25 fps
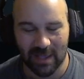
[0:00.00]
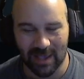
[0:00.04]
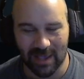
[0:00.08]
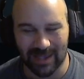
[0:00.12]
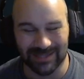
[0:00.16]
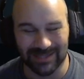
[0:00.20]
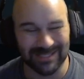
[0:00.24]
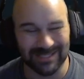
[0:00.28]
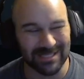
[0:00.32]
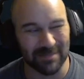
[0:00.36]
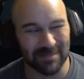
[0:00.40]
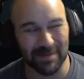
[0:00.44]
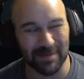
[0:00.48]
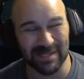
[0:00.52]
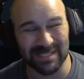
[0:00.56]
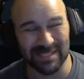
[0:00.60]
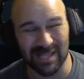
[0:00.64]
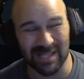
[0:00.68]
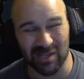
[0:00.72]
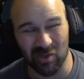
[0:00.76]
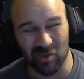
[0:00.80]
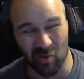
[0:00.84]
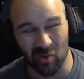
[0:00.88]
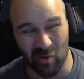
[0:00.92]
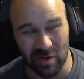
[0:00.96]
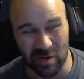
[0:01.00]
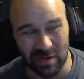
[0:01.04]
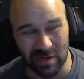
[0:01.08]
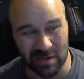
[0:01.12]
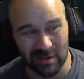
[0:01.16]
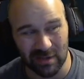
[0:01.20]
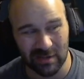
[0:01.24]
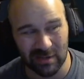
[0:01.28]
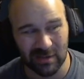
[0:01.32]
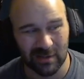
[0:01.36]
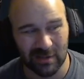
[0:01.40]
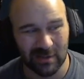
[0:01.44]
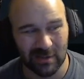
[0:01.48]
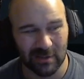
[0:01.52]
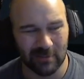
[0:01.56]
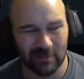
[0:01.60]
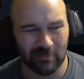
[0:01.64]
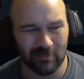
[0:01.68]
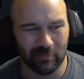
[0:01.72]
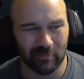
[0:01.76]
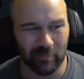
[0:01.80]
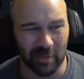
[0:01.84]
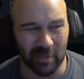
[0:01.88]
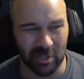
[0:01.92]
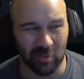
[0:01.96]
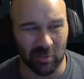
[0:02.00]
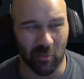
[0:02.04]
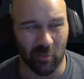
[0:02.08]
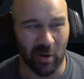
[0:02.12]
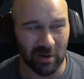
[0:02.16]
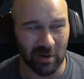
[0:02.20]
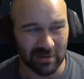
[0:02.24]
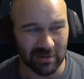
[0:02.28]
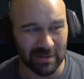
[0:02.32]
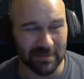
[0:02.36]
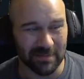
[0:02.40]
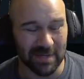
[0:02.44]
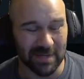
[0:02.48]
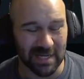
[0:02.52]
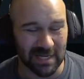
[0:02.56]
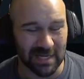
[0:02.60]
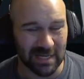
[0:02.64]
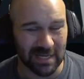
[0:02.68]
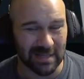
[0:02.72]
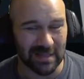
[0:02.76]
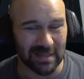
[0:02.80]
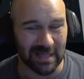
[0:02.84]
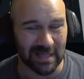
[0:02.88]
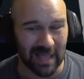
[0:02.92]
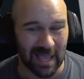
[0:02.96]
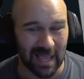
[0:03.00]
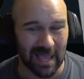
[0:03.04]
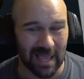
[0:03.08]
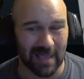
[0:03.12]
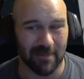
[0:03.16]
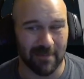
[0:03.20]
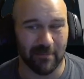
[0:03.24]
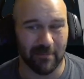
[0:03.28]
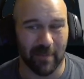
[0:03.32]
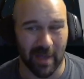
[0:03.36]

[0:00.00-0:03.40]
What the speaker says: I did the best I could, but you are limited in the game